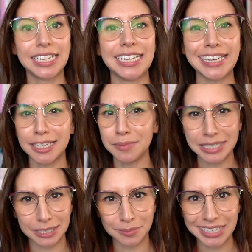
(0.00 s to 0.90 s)
it can be
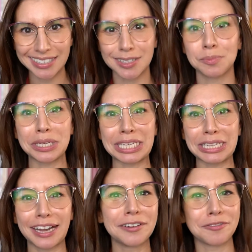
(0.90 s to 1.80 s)
tempting to be
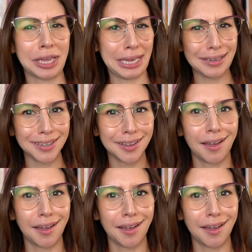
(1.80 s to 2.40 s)
kind of vague